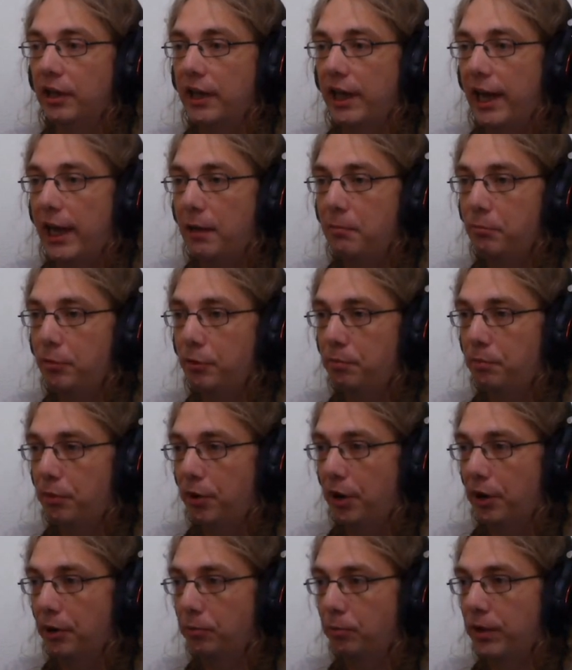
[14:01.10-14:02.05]
the lamp,
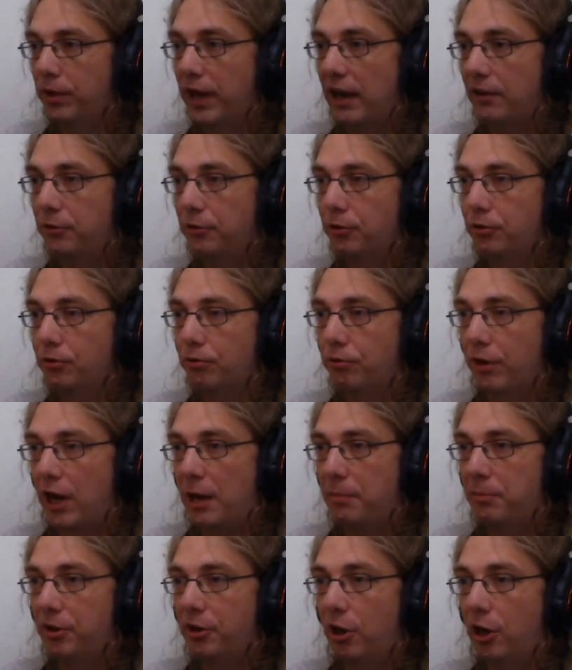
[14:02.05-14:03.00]
but we have to
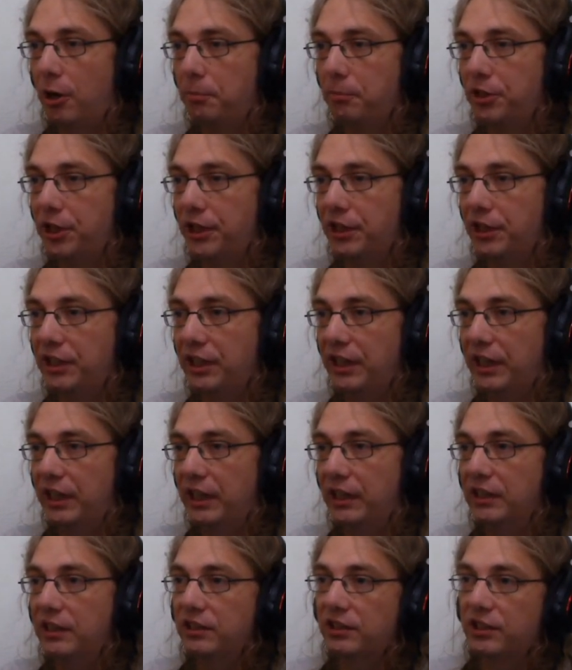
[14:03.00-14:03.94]
grab an object
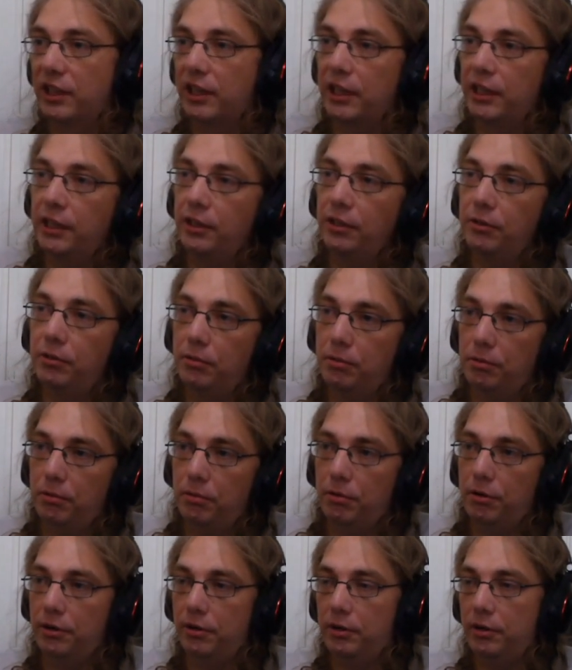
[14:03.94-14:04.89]
inside,
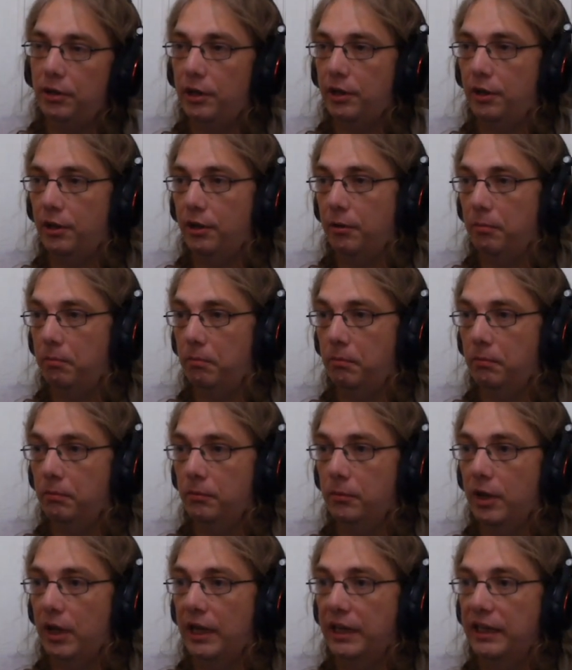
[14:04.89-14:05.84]

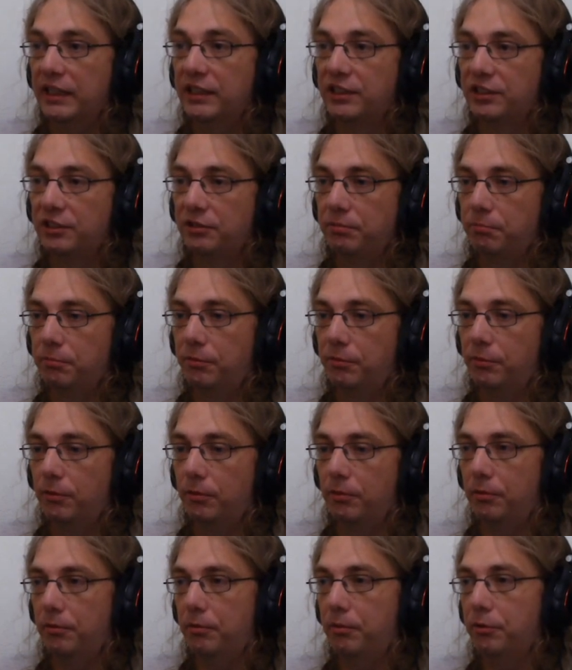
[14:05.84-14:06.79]
and it's
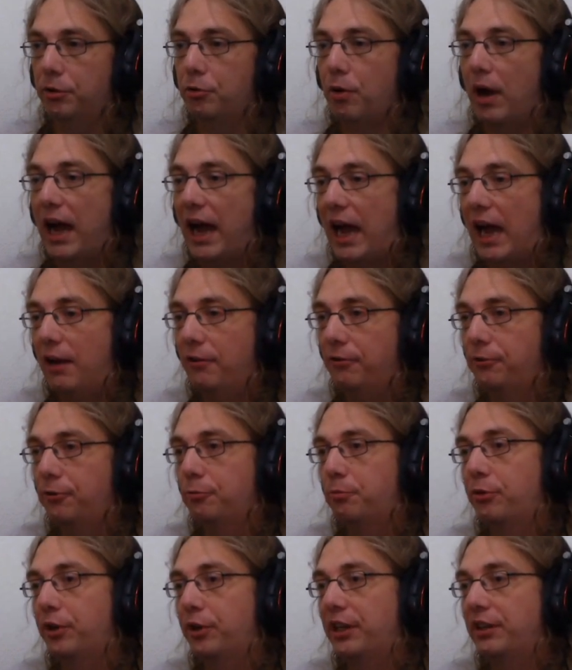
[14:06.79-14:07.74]
have
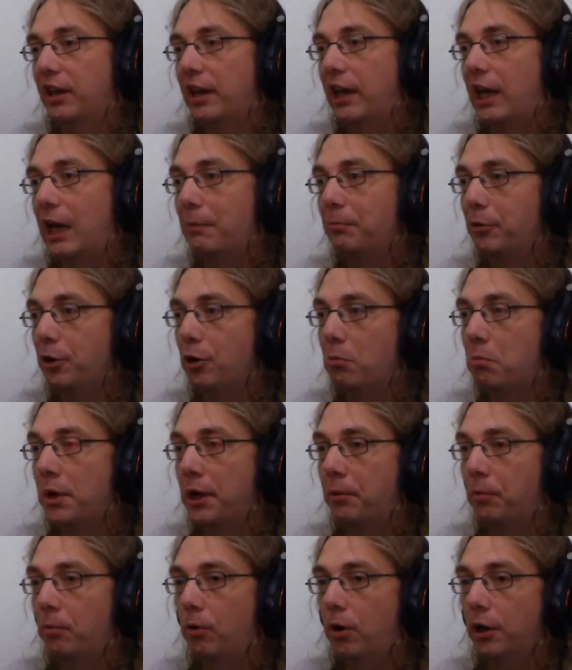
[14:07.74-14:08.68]
to bring the lamp no
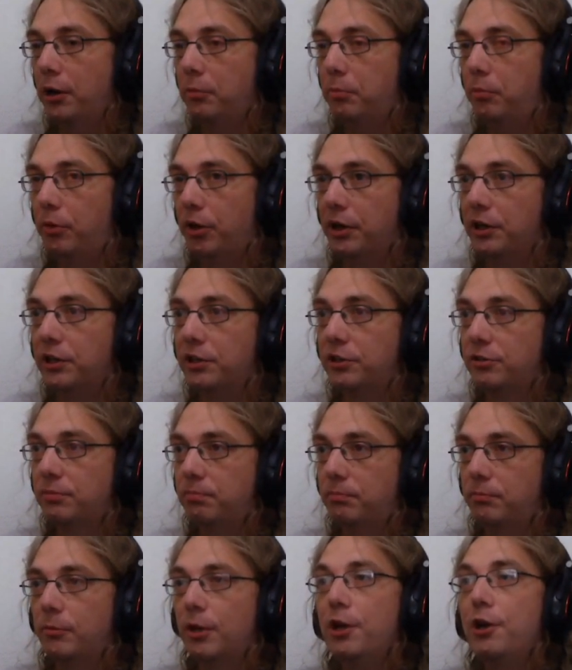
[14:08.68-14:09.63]
matter what, but
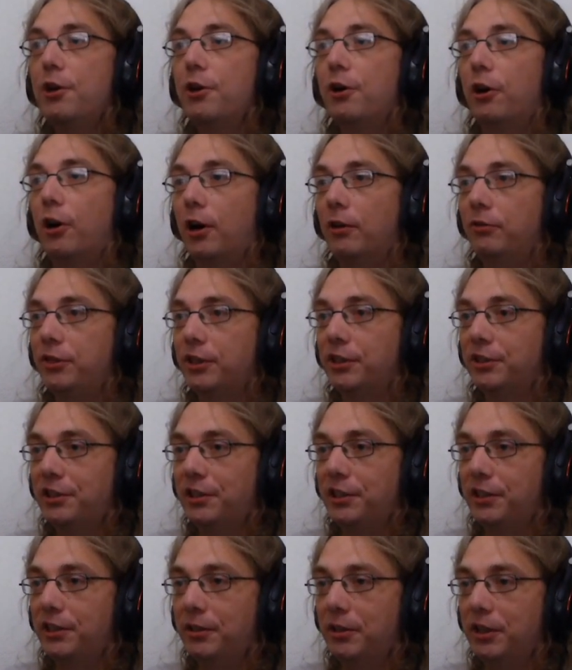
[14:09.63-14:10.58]
it's
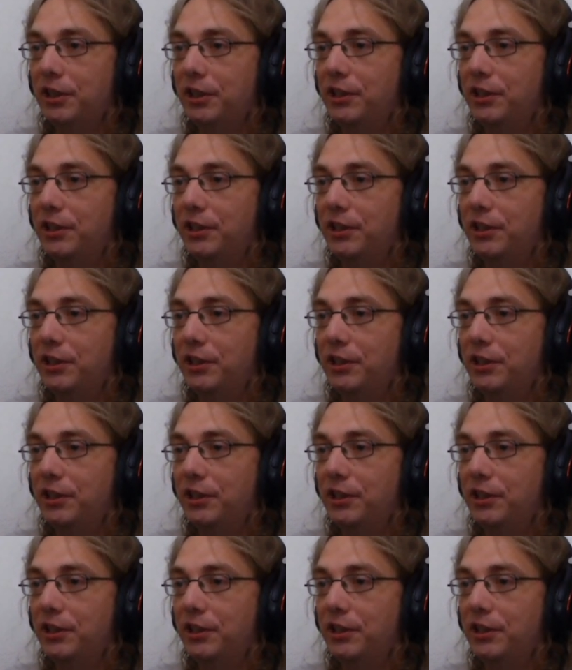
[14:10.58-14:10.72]
obviously